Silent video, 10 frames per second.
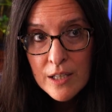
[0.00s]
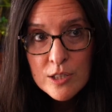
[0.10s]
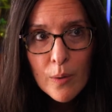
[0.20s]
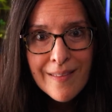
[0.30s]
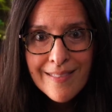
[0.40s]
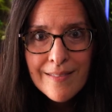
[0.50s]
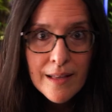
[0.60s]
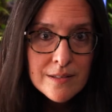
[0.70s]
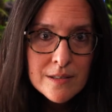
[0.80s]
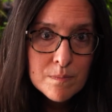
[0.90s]
So
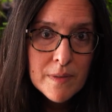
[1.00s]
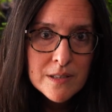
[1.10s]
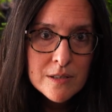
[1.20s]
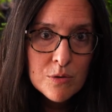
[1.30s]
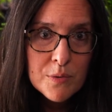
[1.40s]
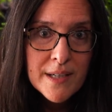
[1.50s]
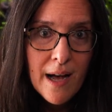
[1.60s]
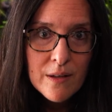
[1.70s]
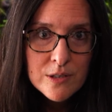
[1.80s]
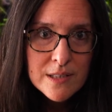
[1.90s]
that's $3.